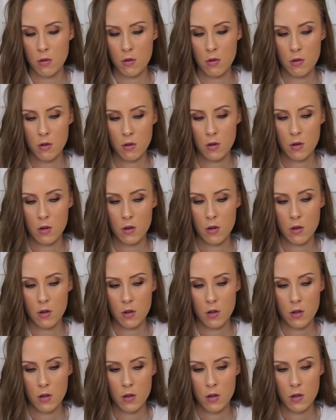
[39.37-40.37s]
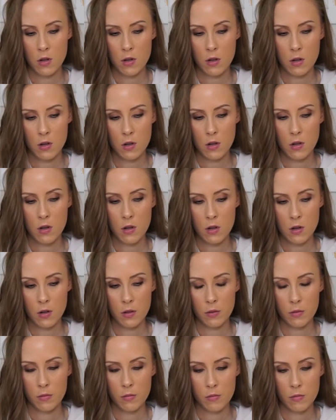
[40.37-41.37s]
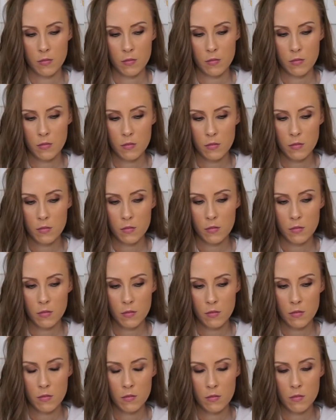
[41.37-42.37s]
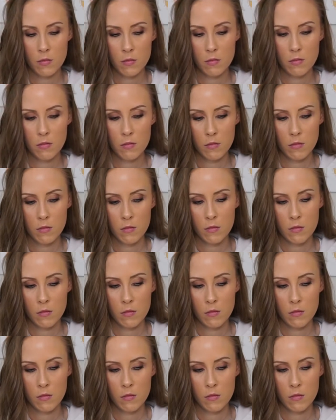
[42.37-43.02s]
No one is speaking in this clip.